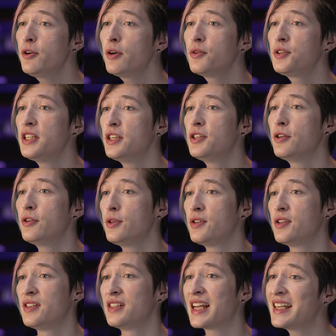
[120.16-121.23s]
Hugo TT2
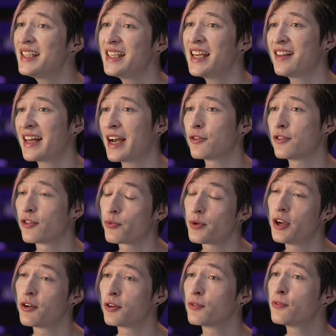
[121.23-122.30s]
uses
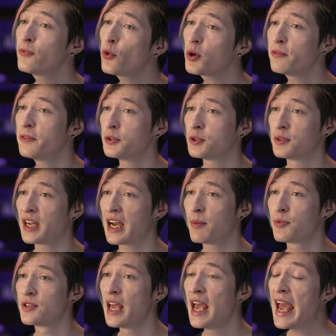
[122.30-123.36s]
98,304 filter
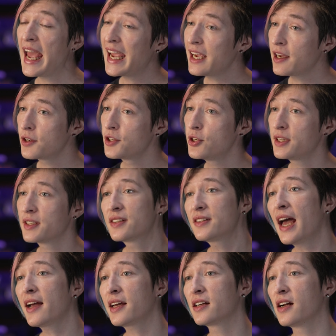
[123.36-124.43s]
taps, and you can
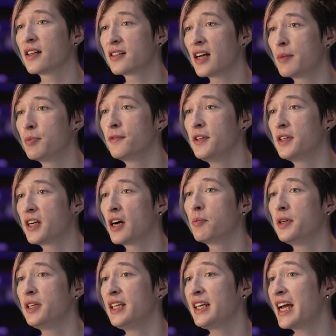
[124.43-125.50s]
stack it on top of the
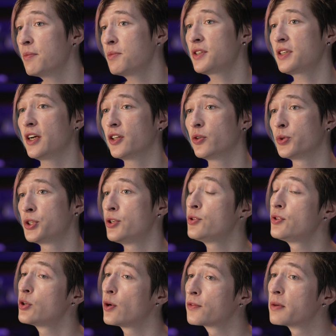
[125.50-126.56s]
accompanying M-scaler, which
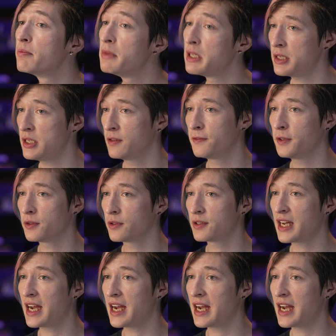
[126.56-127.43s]
uses over a million filter